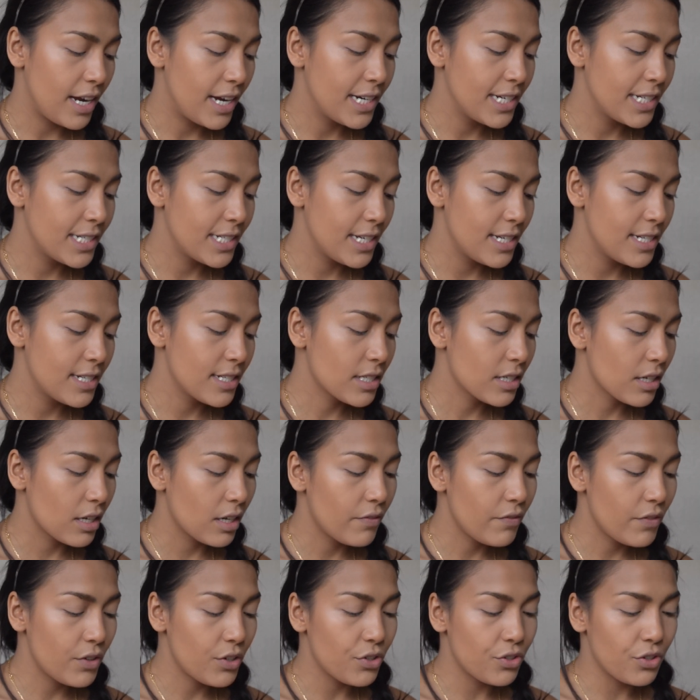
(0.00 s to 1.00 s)
I didn't
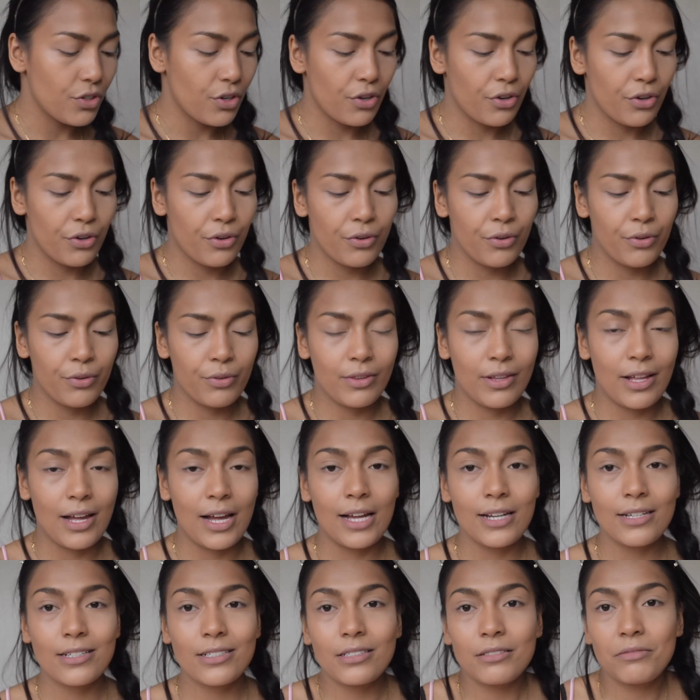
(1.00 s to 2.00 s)
even know
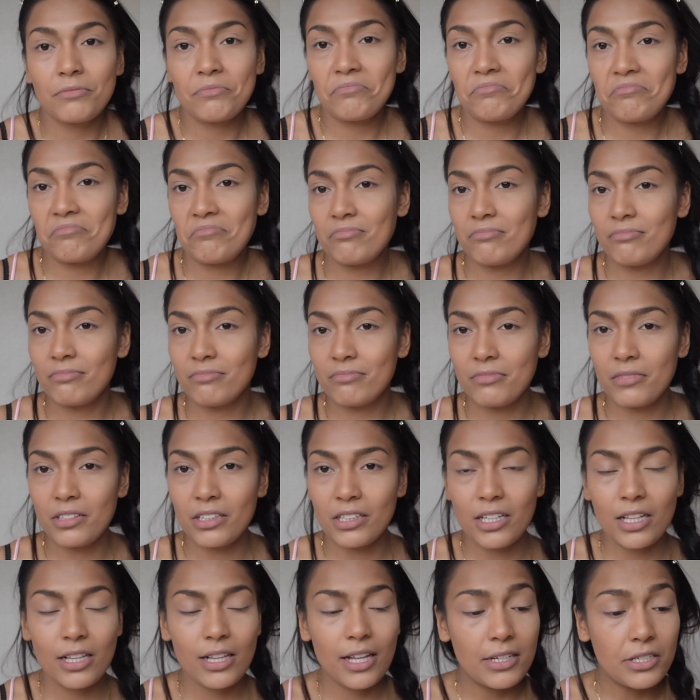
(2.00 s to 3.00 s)
that
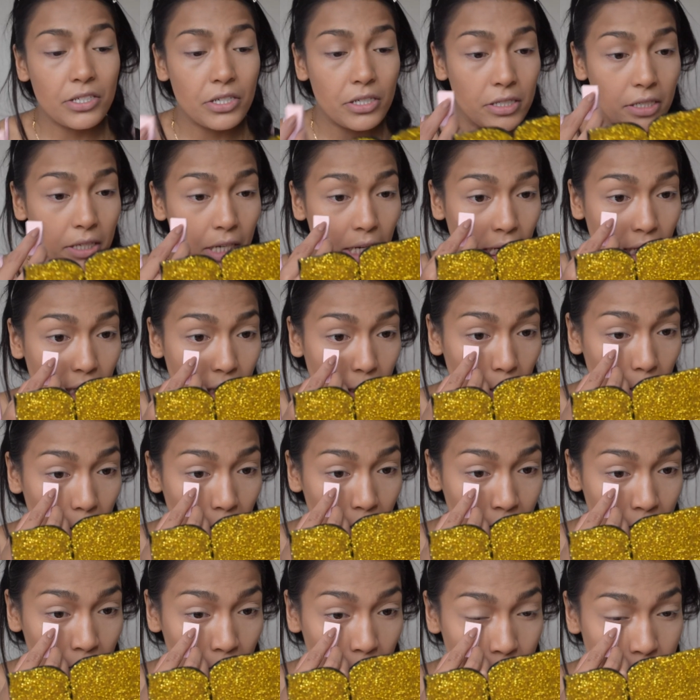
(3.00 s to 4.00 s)
collection that
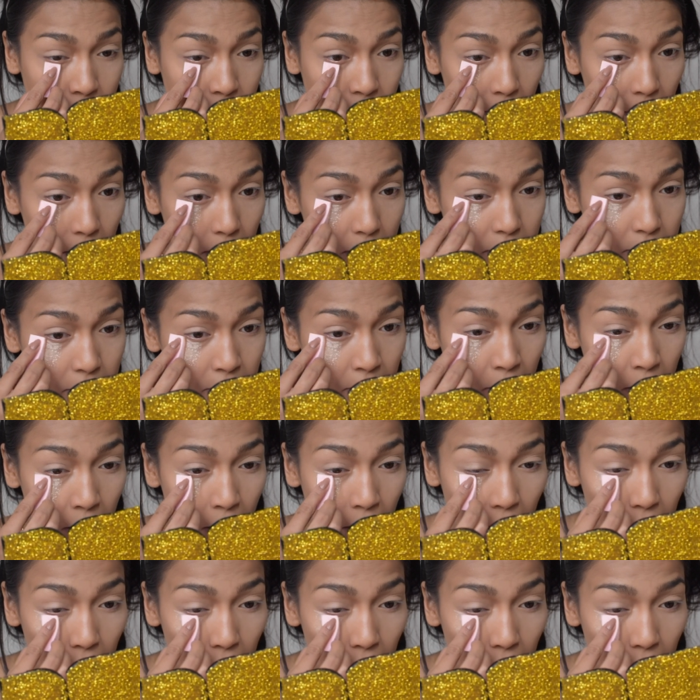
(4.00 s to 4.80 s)
even exist.